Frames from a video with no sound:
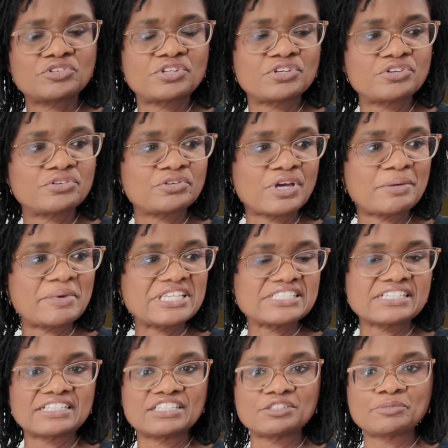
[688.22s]
I
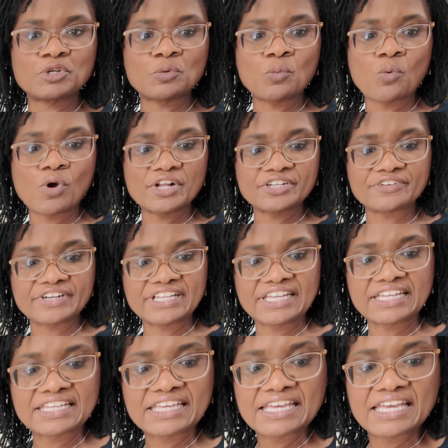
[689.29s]
basically need to put water in
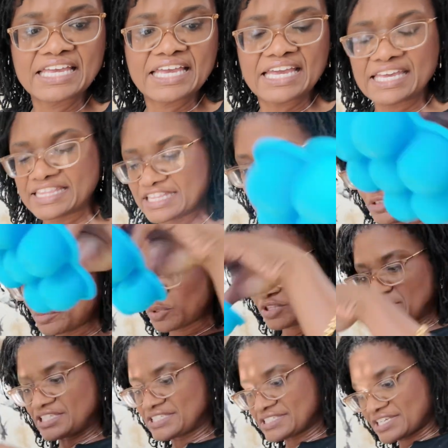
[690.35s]
it and then put
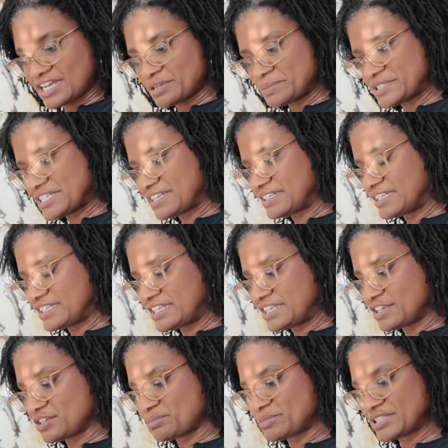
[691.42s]
these cups down in
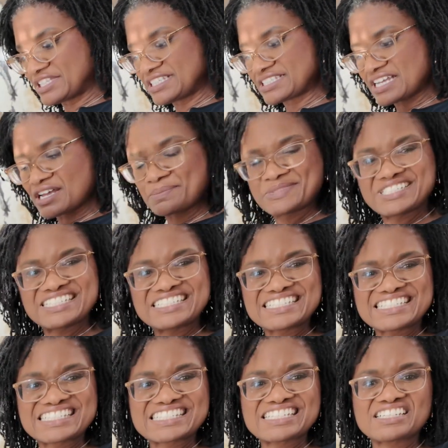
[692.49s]
here, but these cups need to
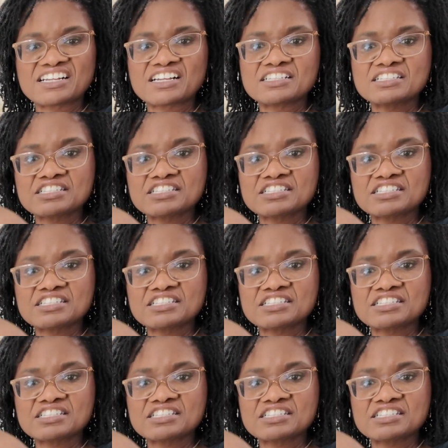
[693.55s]
sit on